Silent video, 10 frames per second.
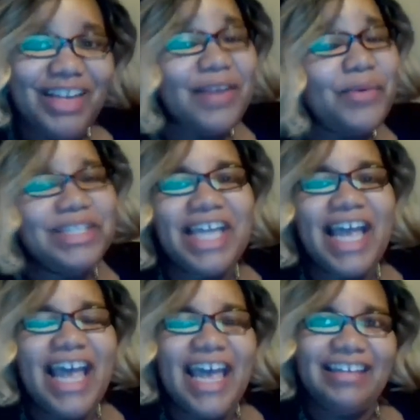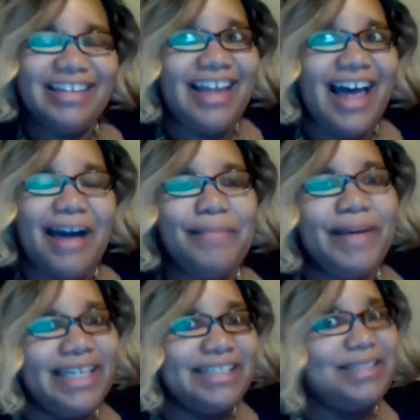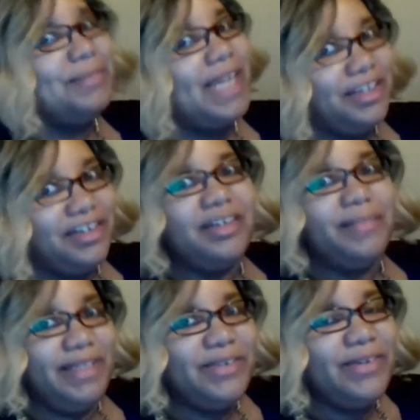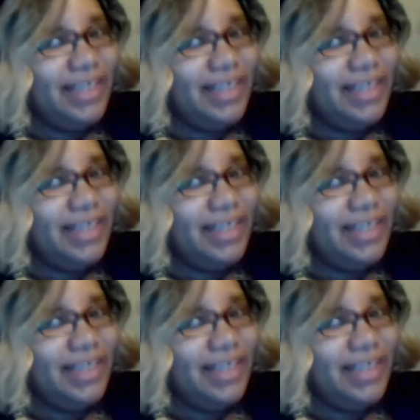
Which is a lot, but it seems like you're going to be doing a